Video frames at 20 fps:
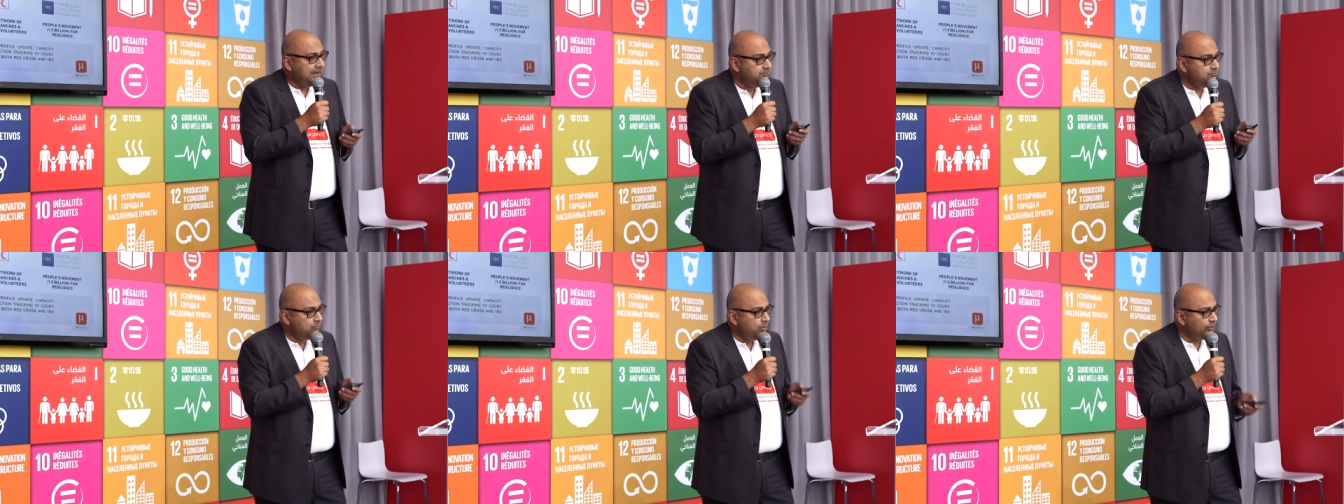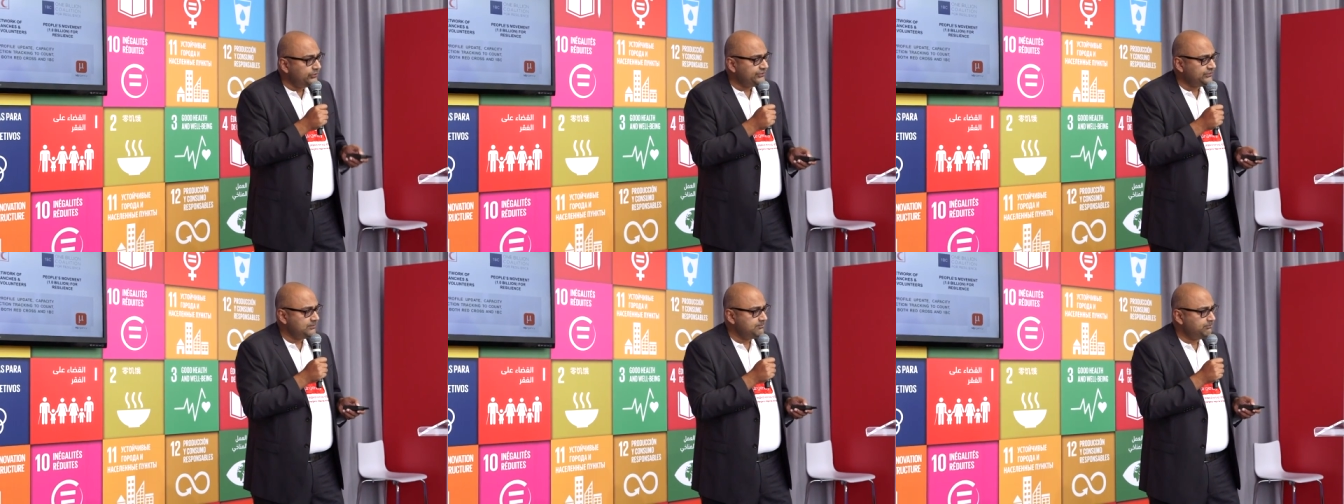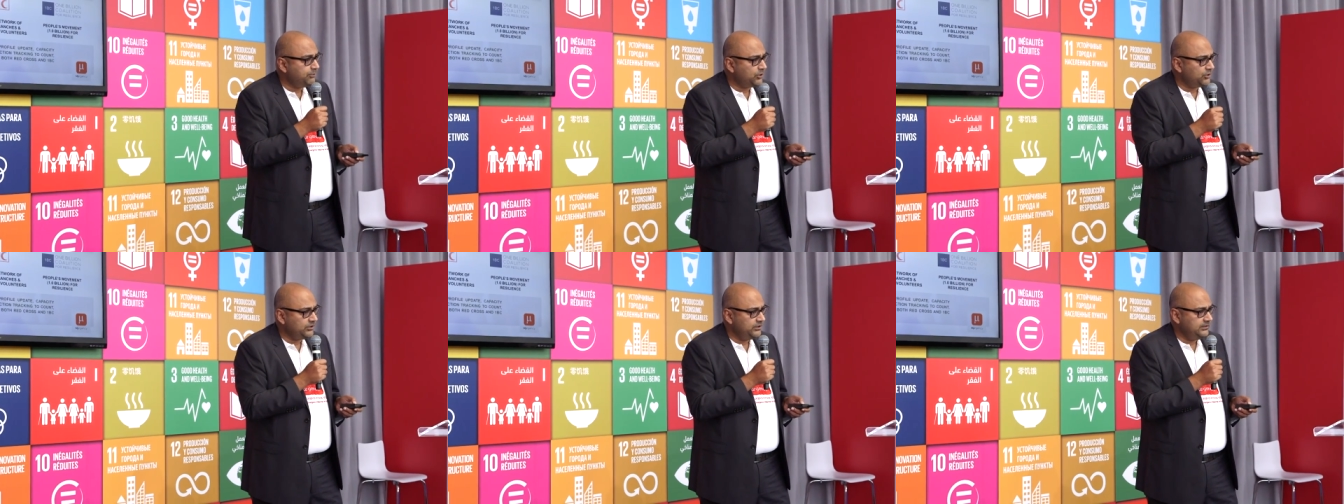And most
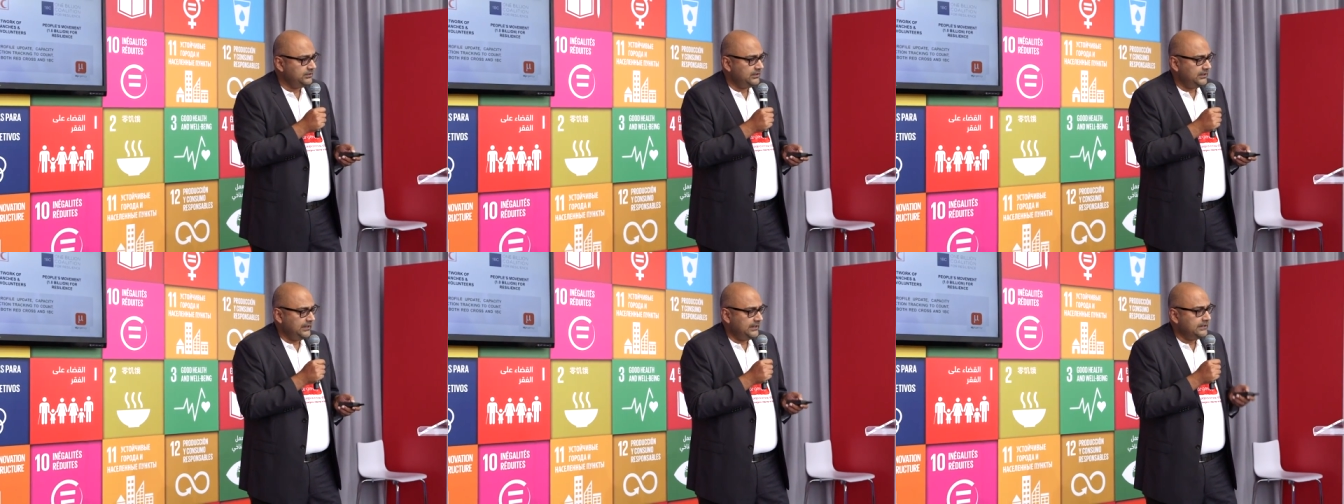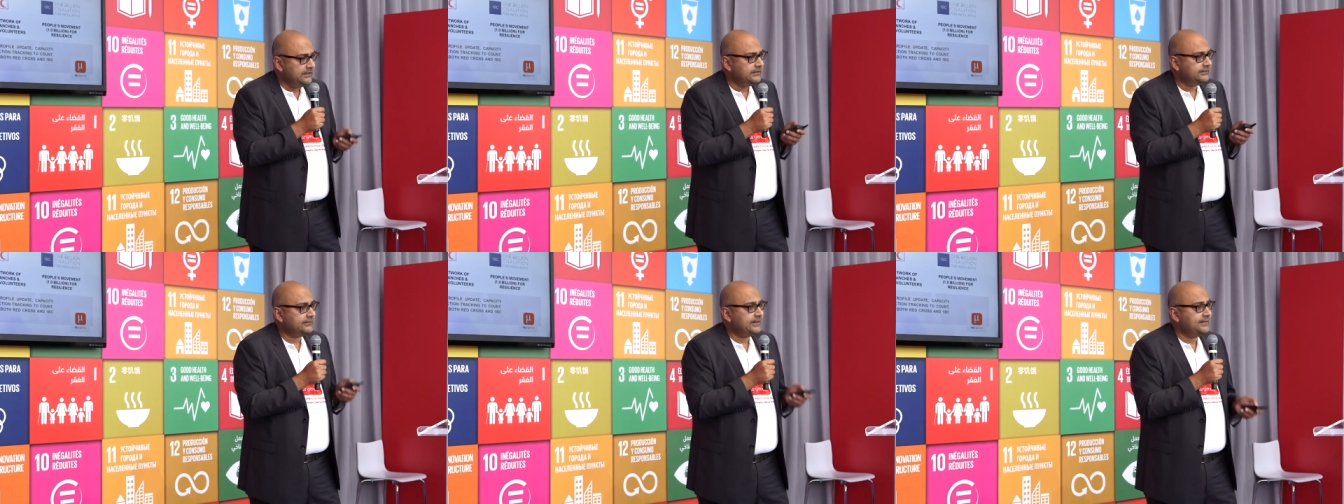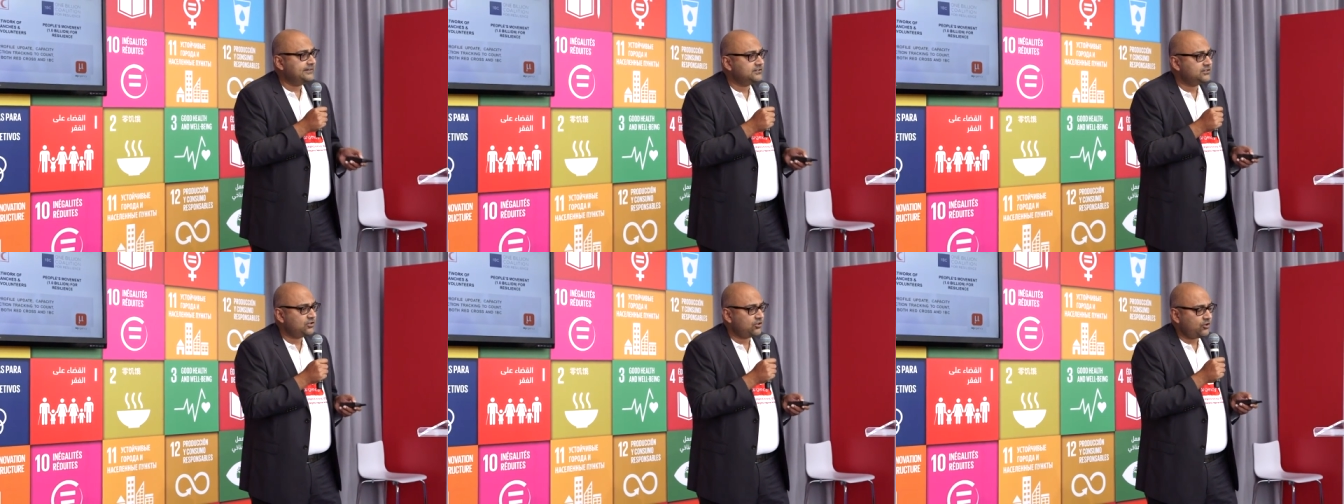importantly,
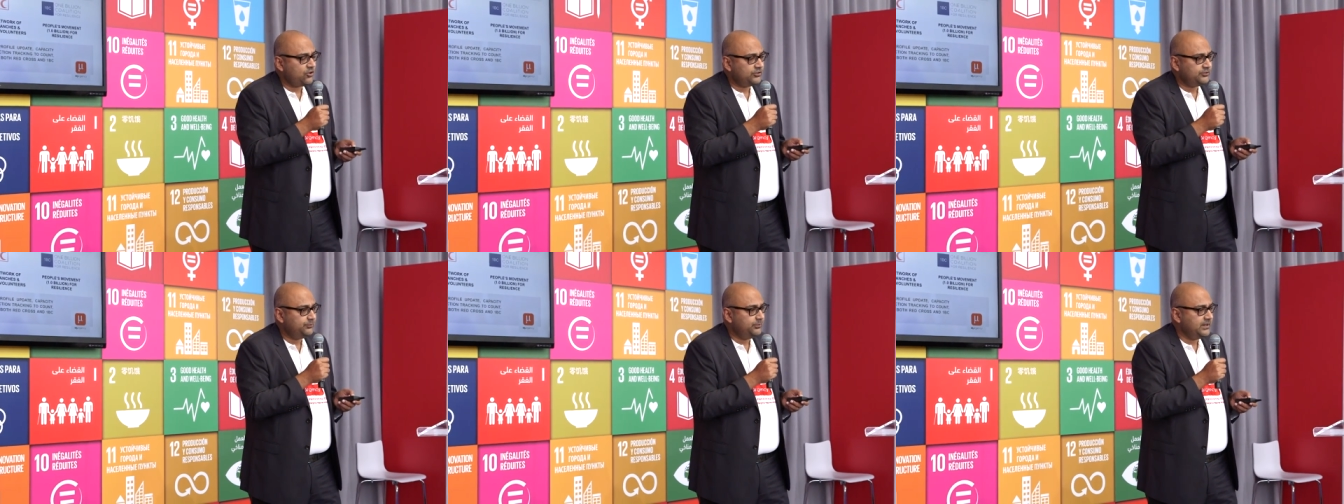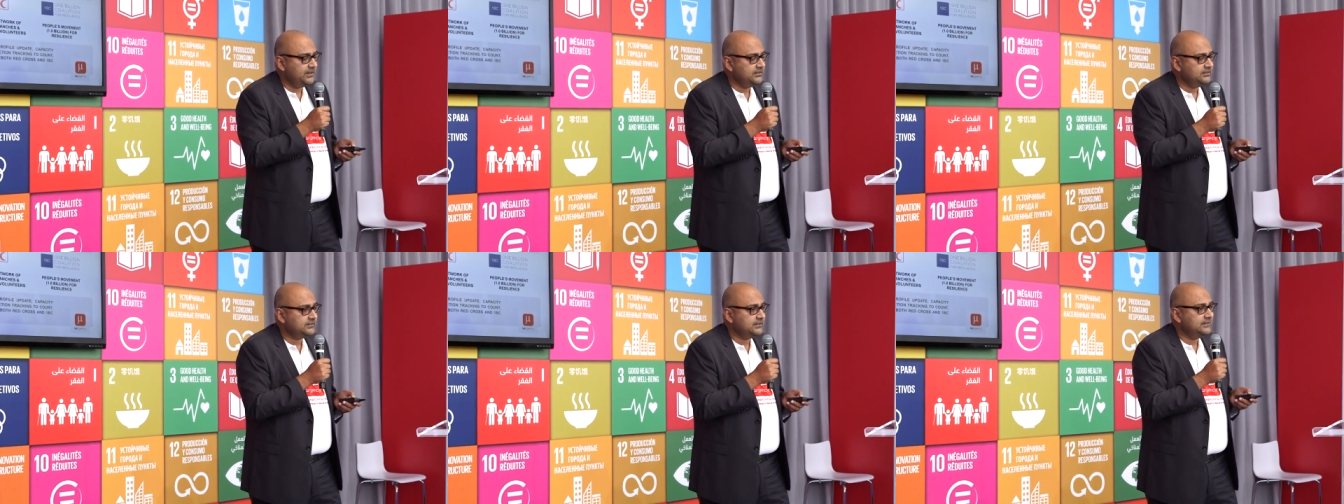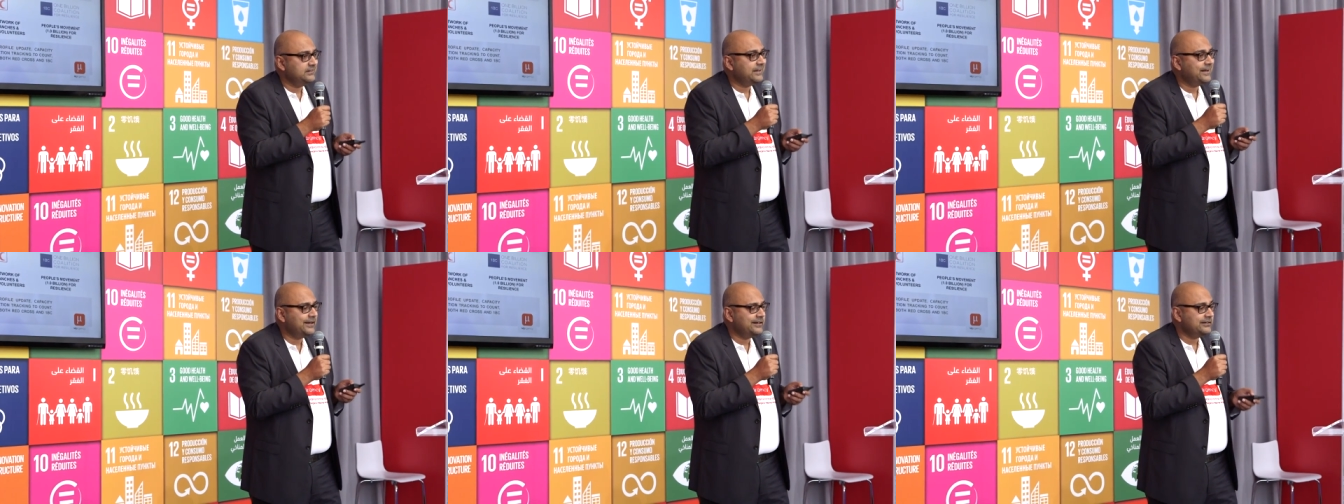Red Cross brings
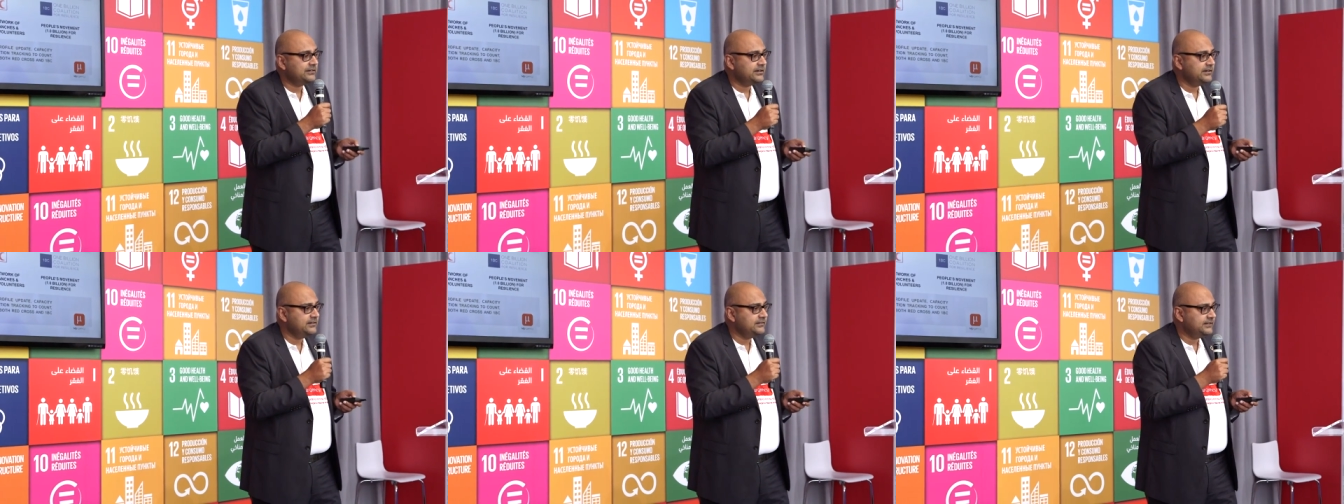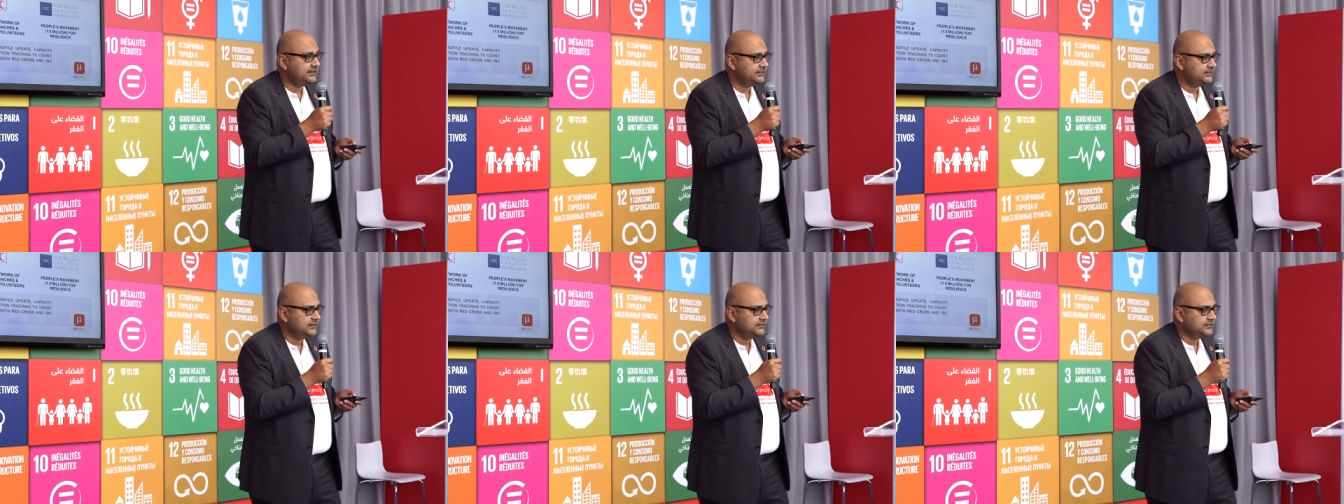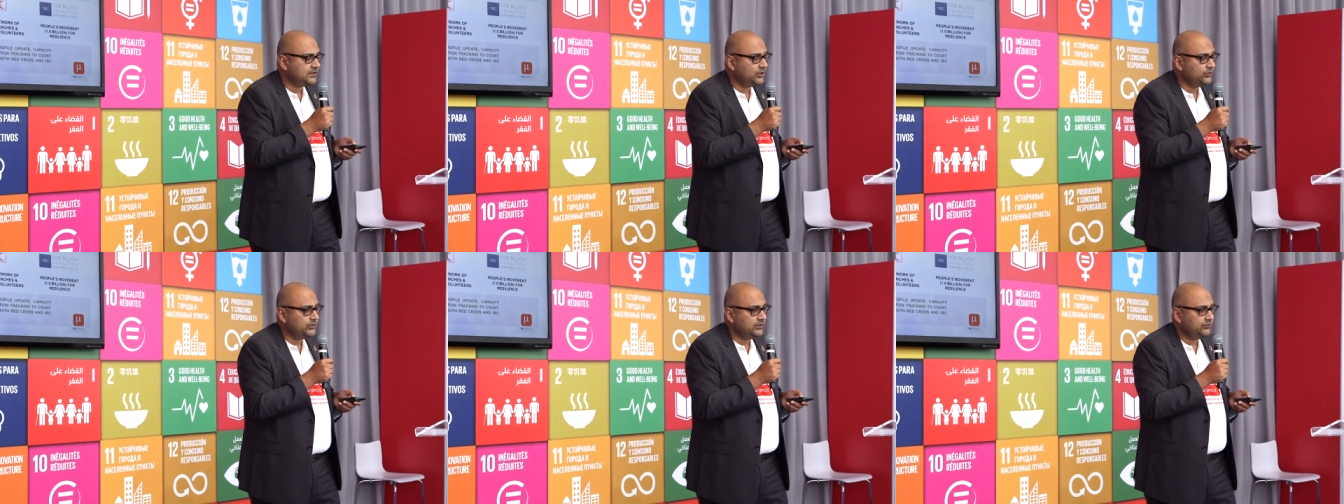in
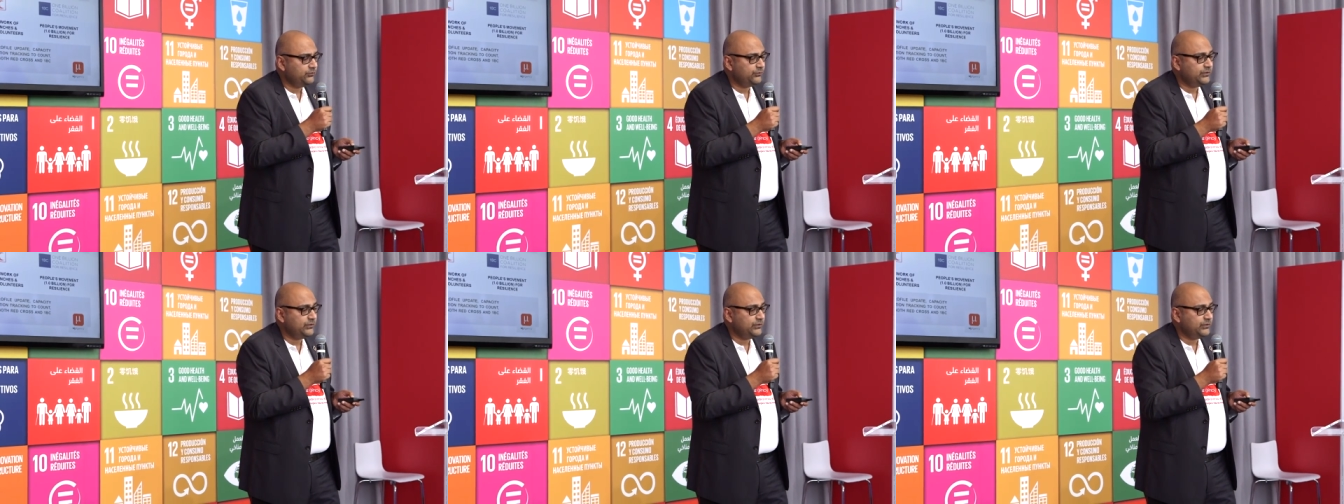160,000